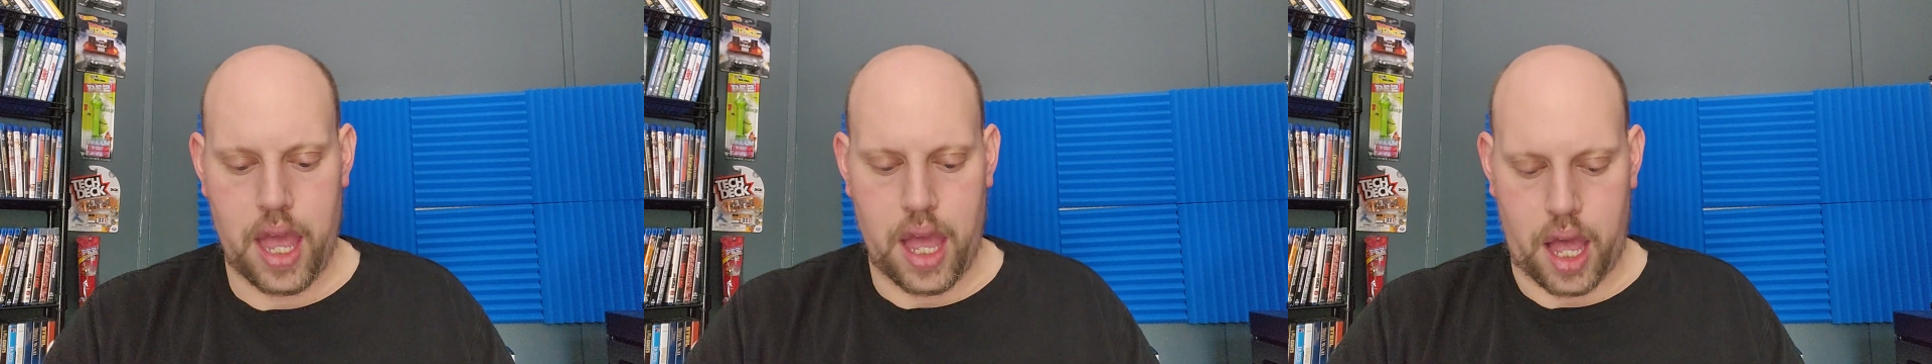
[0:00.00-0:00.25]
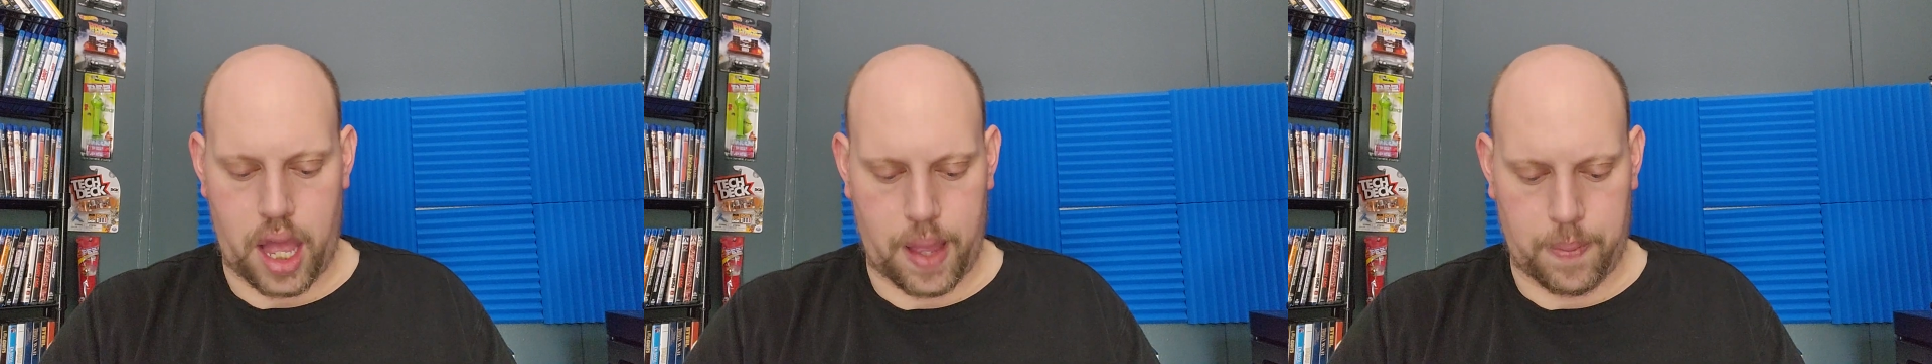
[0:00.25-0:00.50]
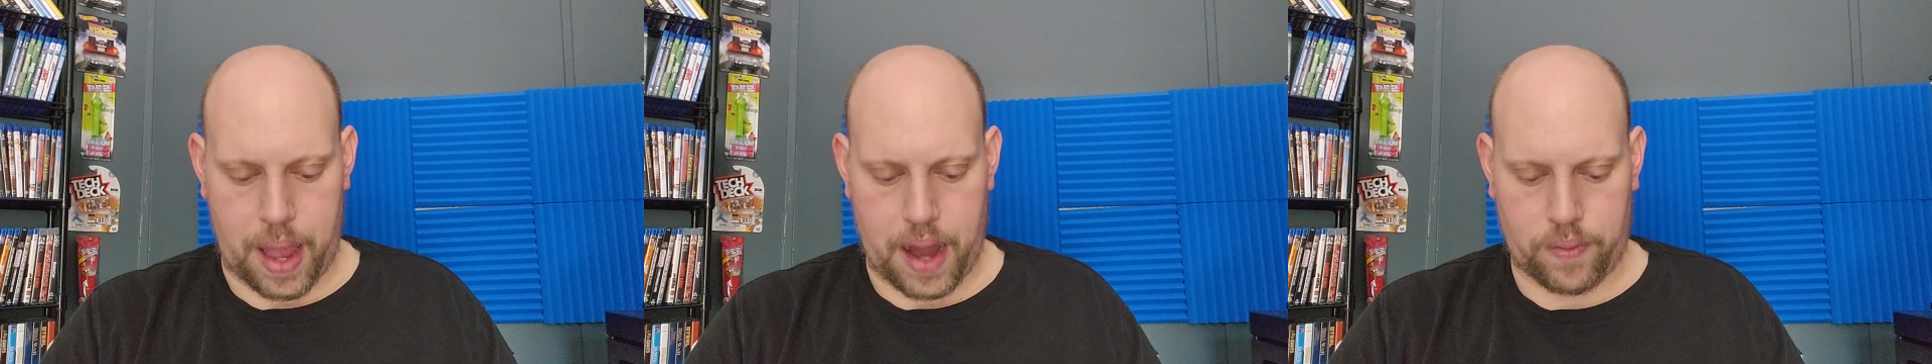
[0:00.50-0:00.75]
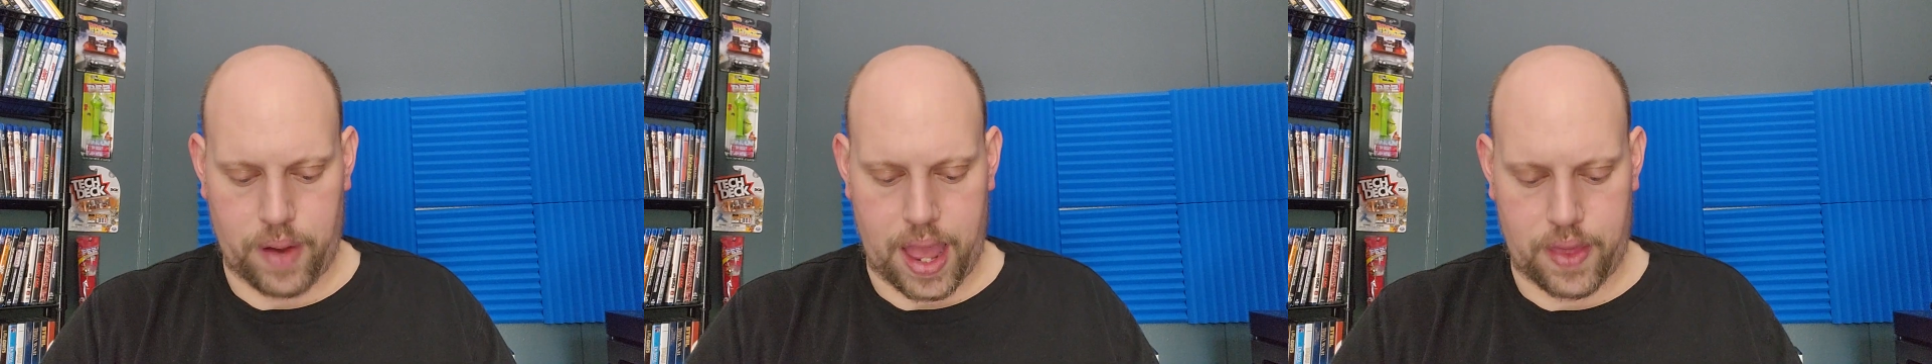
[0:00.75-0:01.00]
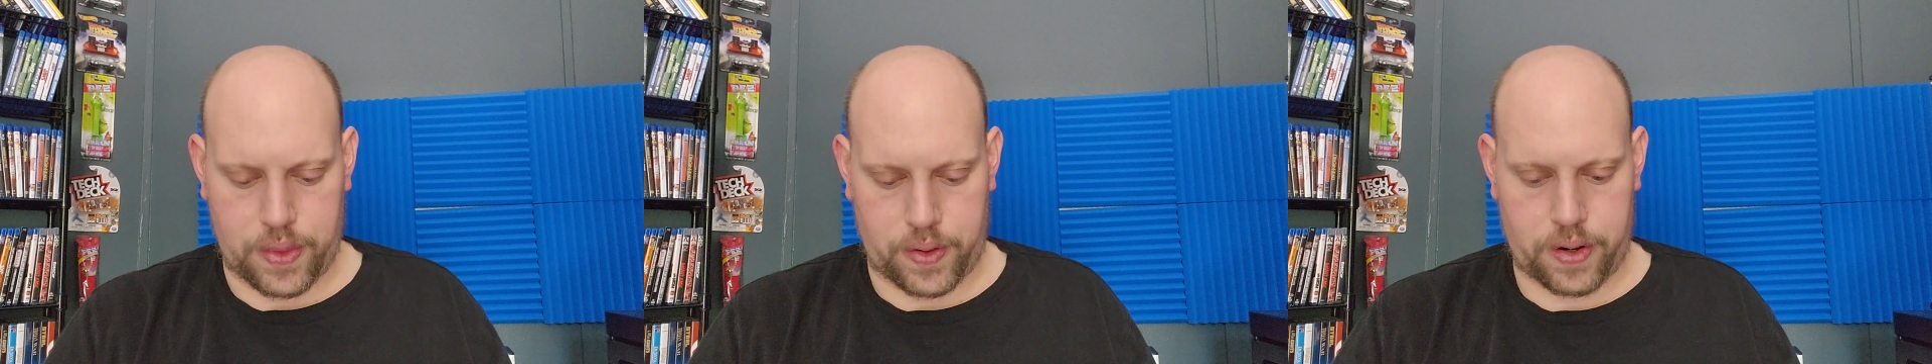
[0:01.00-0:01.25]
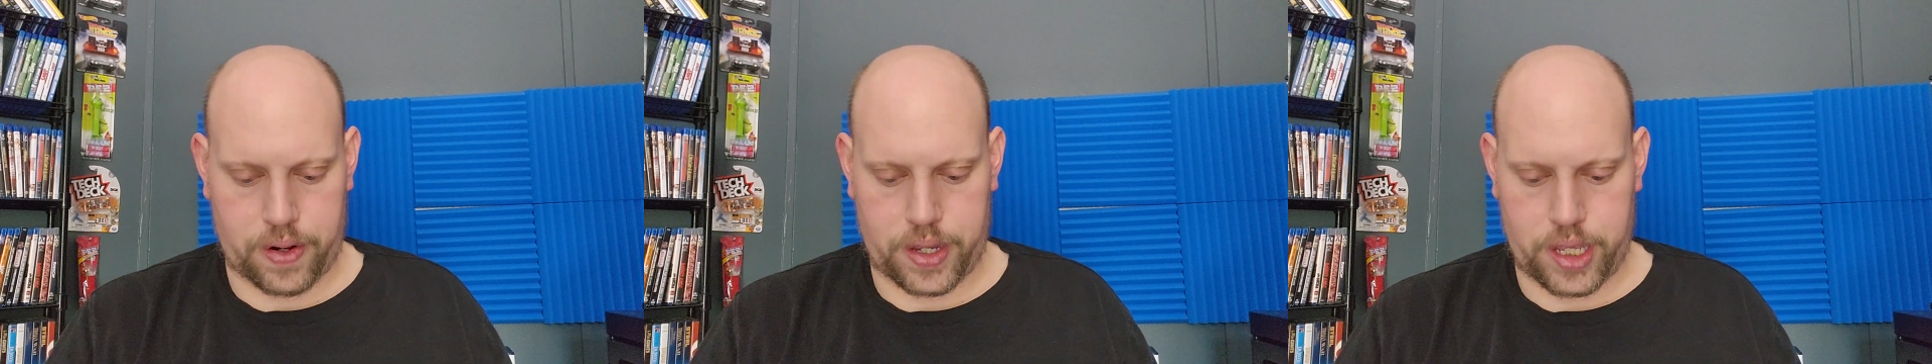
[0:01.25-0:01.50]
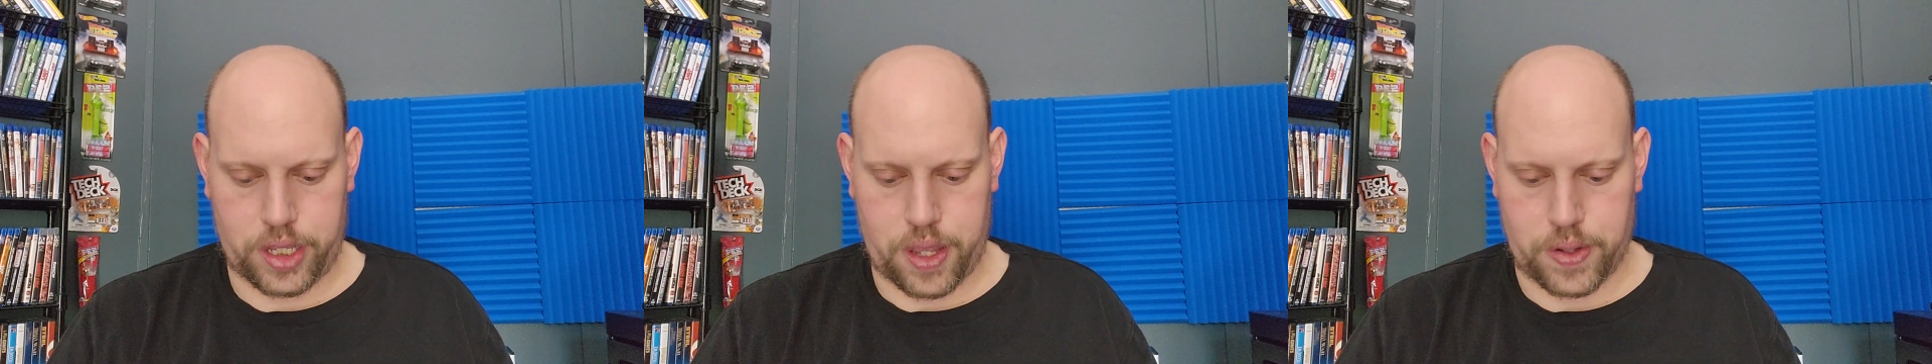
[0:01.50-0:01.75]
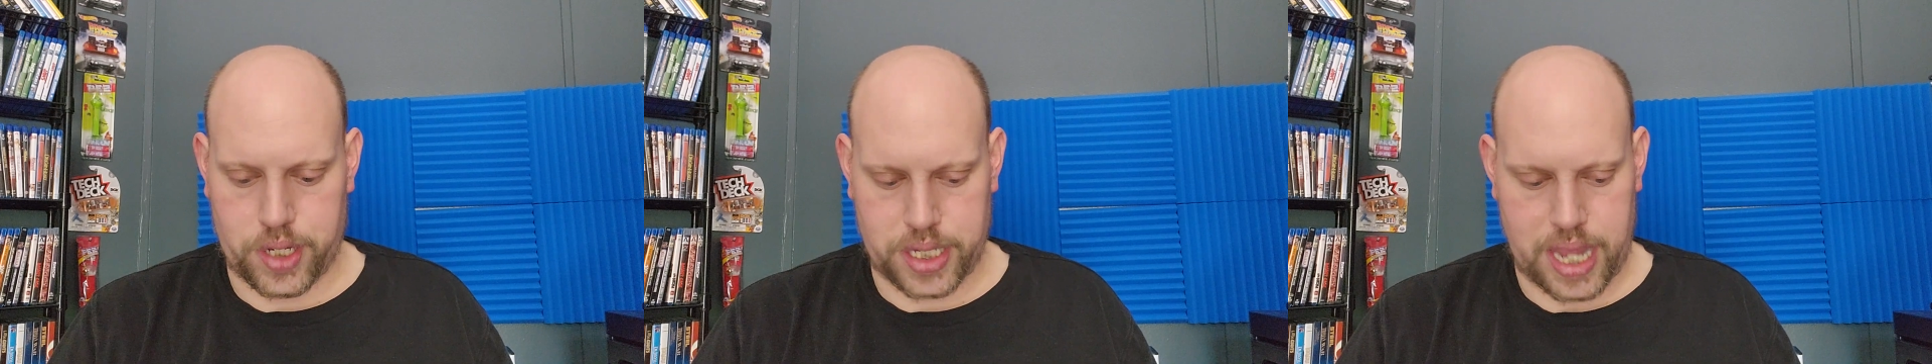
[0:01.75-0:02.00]
I'd rather,
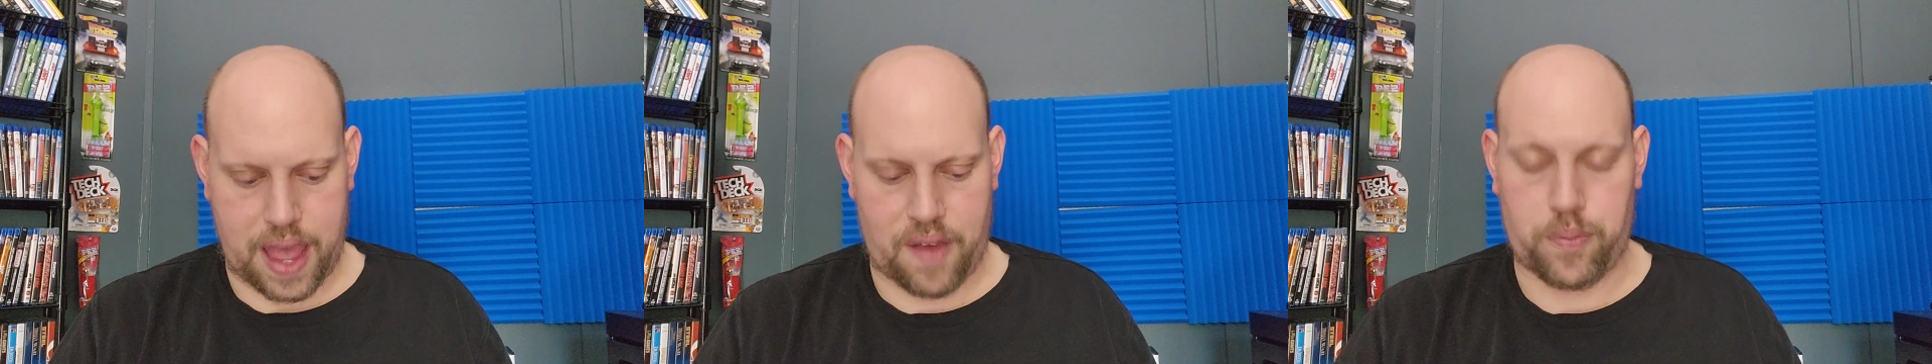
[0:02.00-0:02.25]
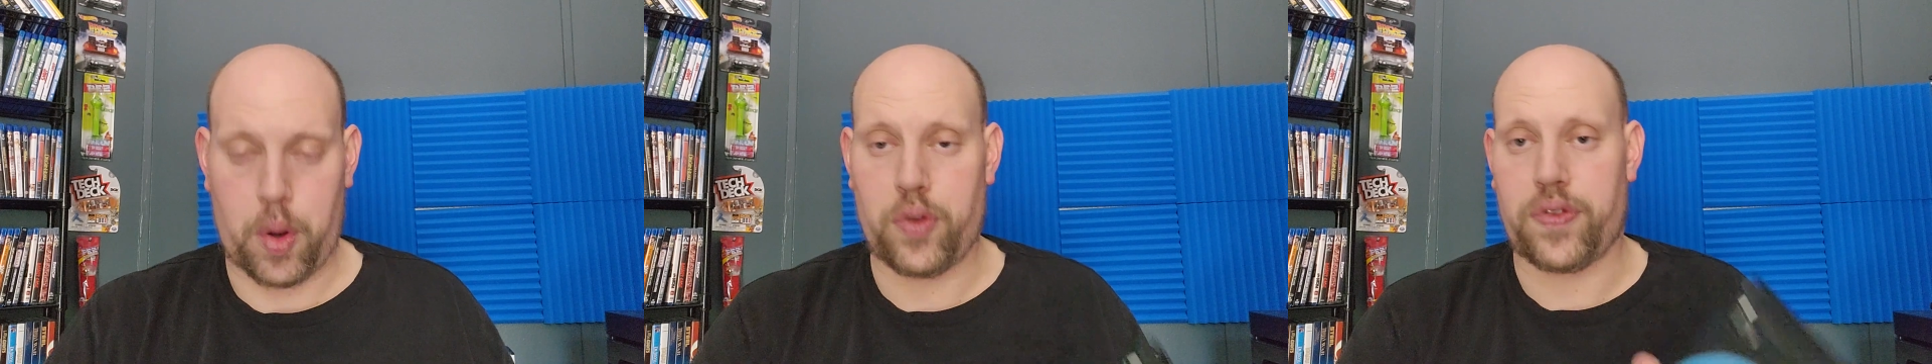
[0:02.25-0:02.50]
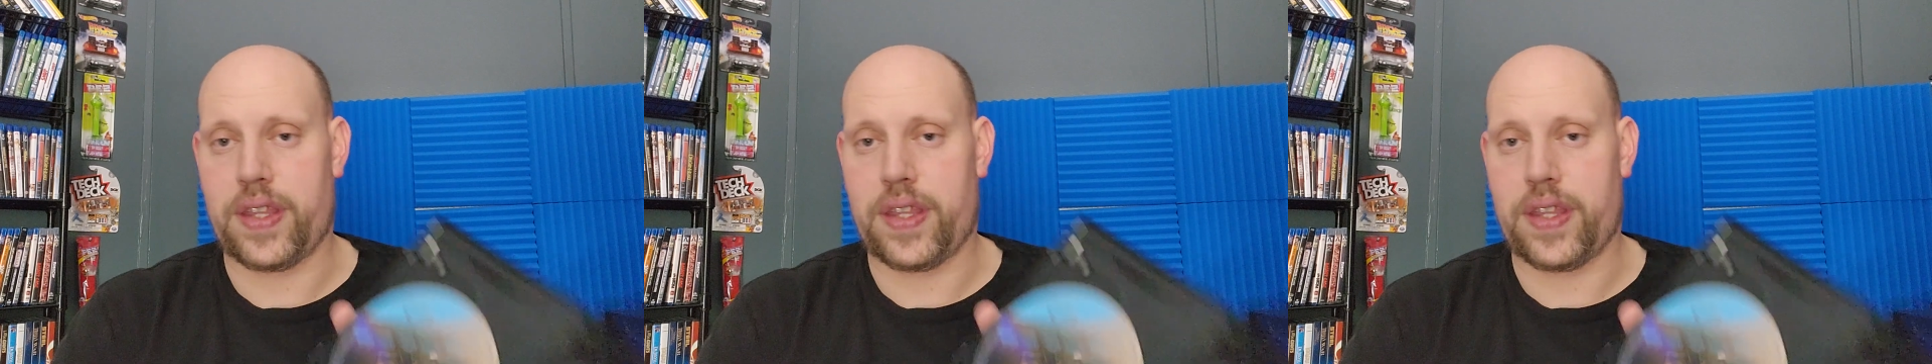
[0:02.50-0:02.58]
just have both